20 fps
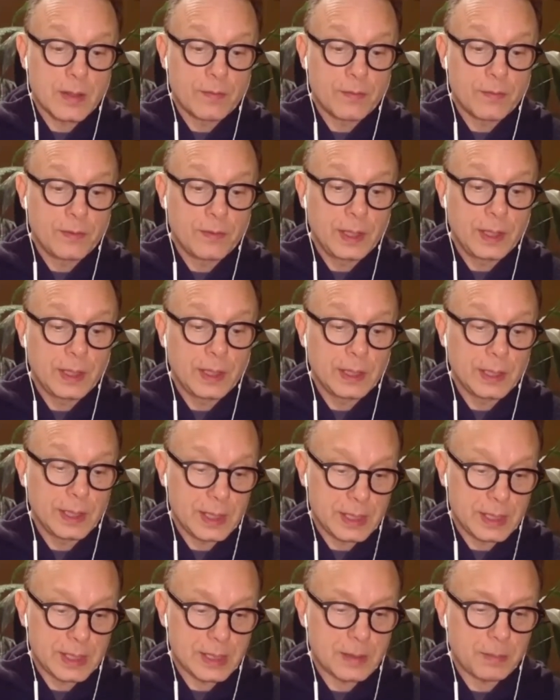feeling,
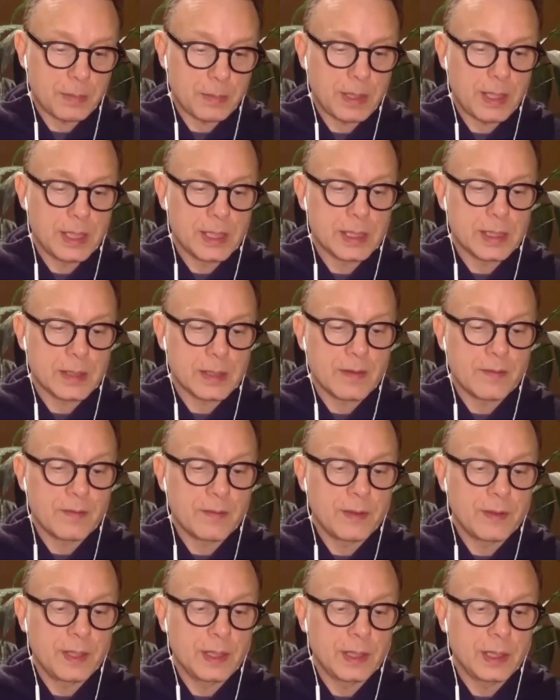this is a place,
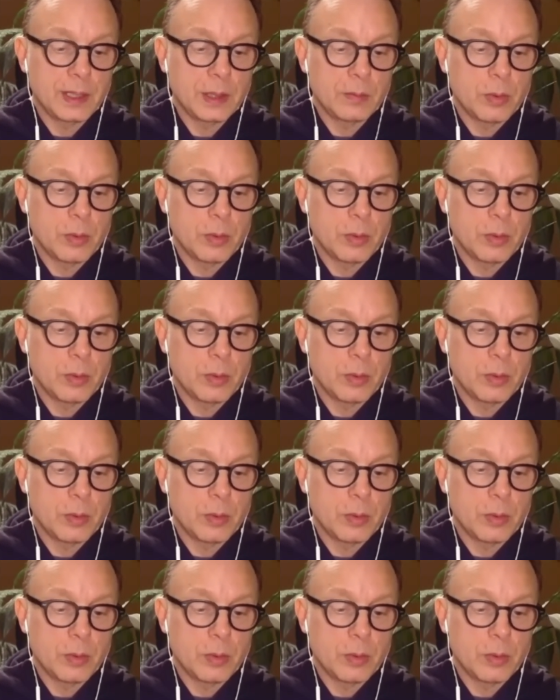feeling